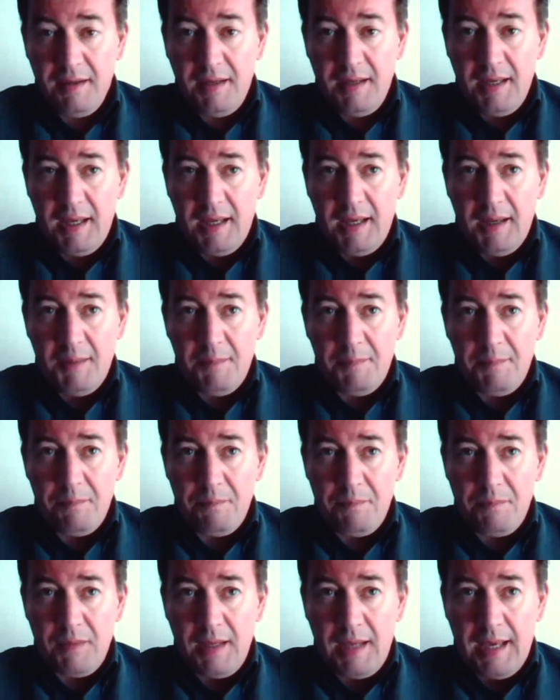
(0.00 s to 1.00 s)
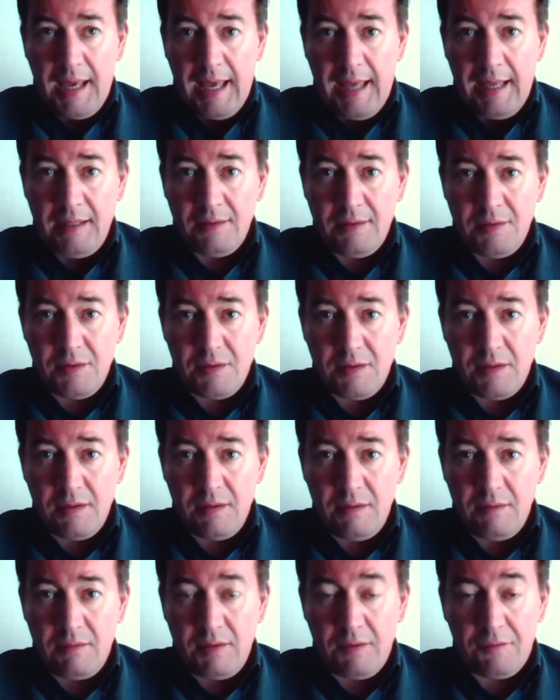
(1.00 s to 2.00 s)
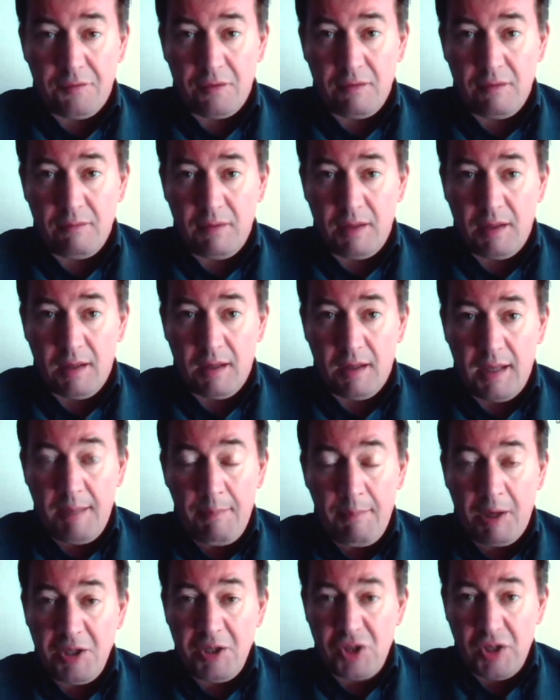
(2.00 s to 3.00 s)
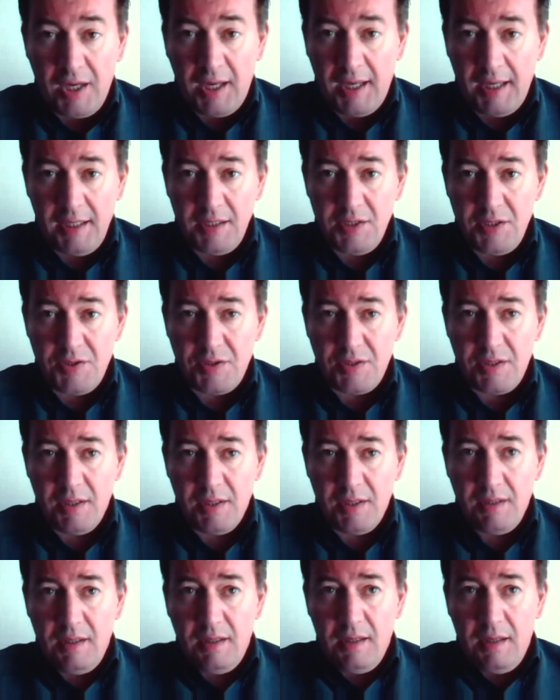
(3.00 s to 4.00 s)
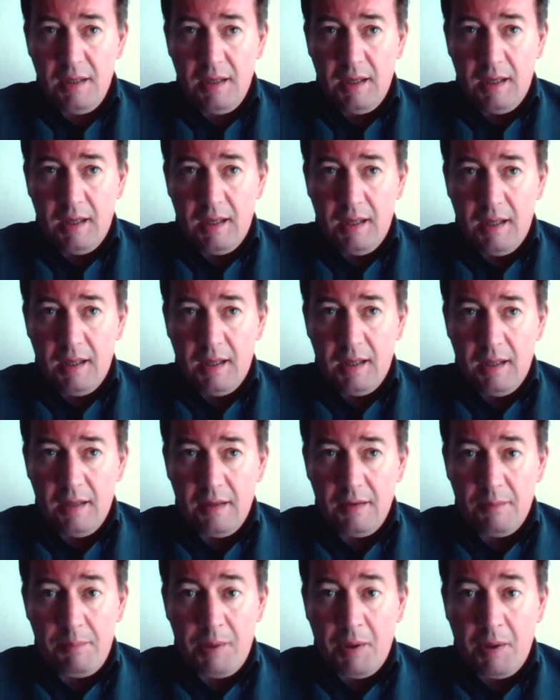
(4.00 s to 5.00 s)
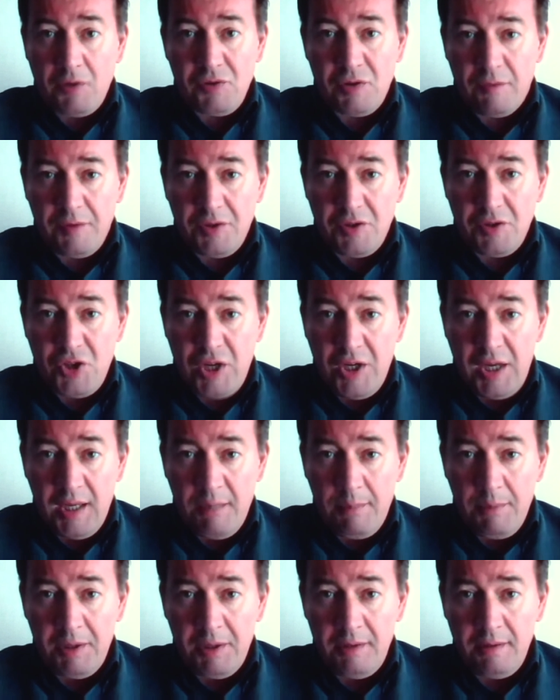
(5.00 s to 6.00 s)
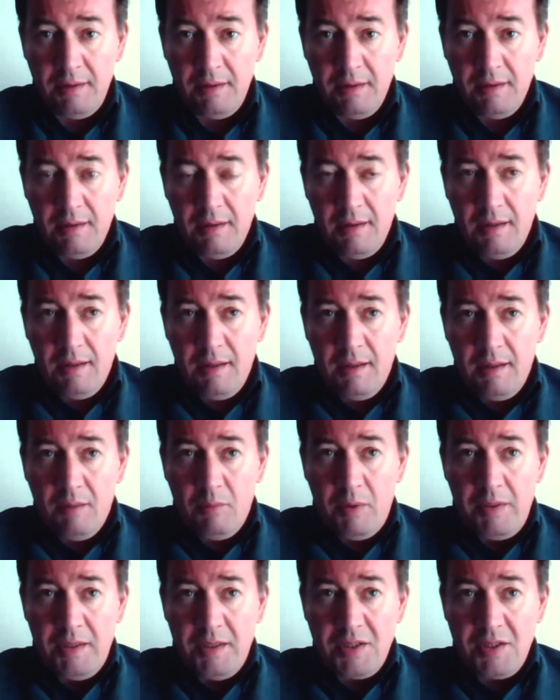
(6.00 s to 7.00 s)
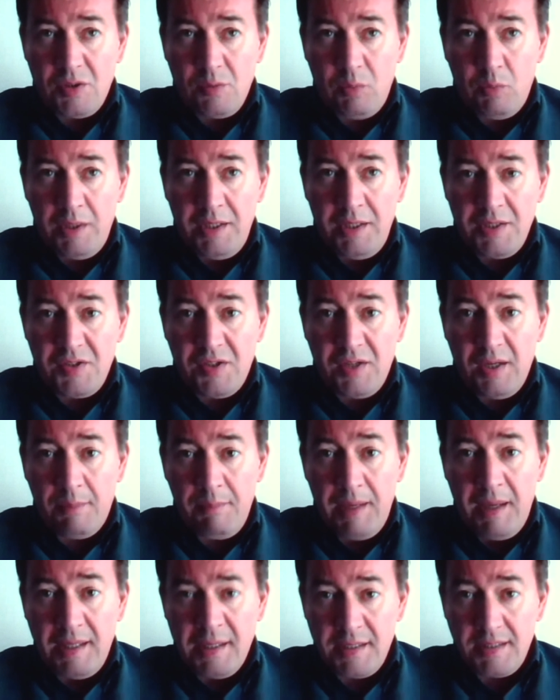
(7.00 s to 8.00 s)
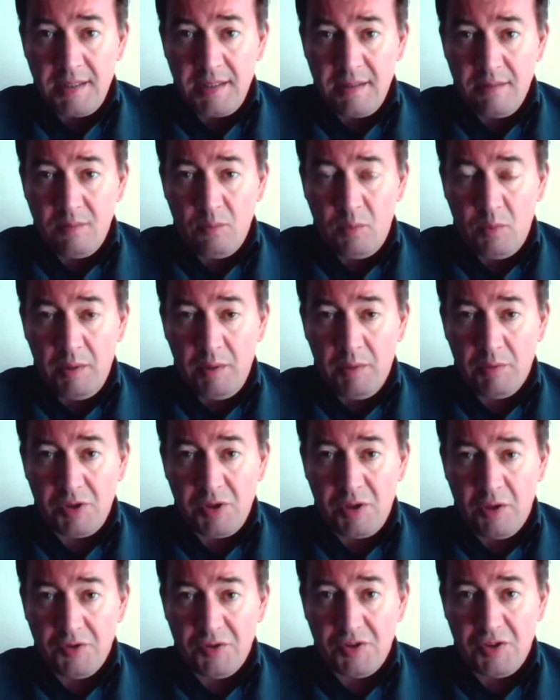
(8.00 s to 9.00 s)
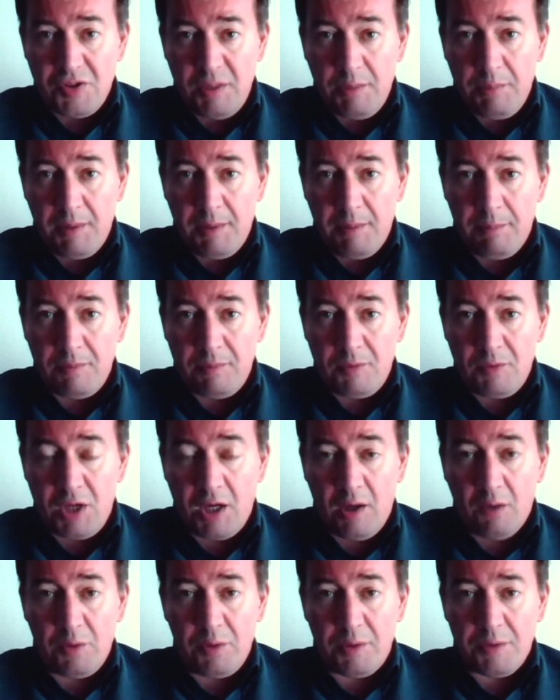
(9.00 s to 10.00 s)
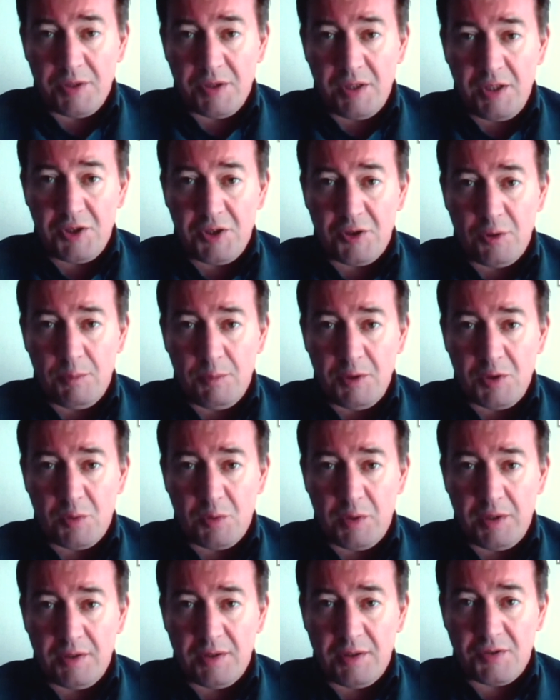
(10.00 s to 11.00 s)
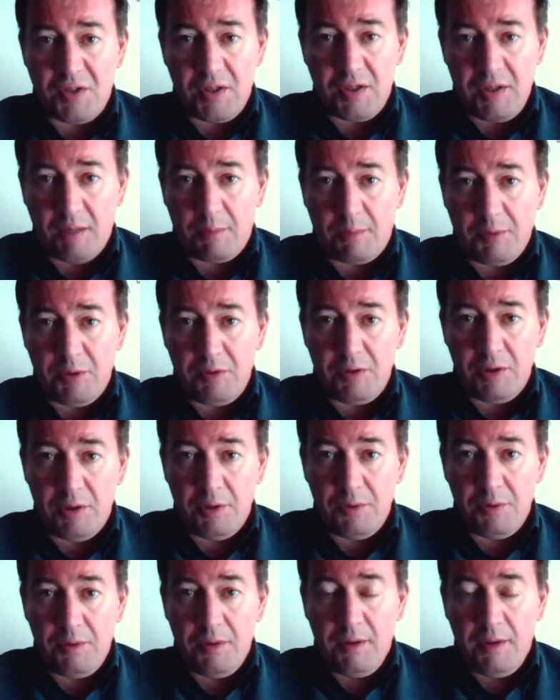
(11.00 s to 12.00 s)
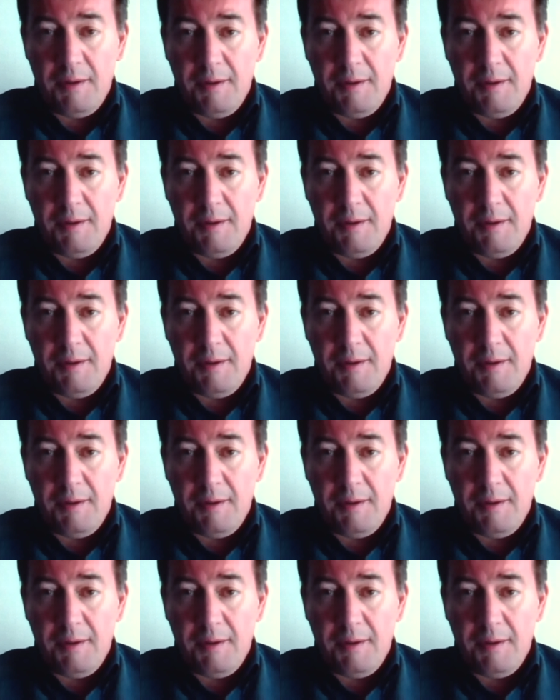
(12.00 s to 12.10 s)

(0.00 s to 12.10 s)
and different MHKs, the Post Office Chairman. When this commenced, we was constantly being told it was an issue between the CWU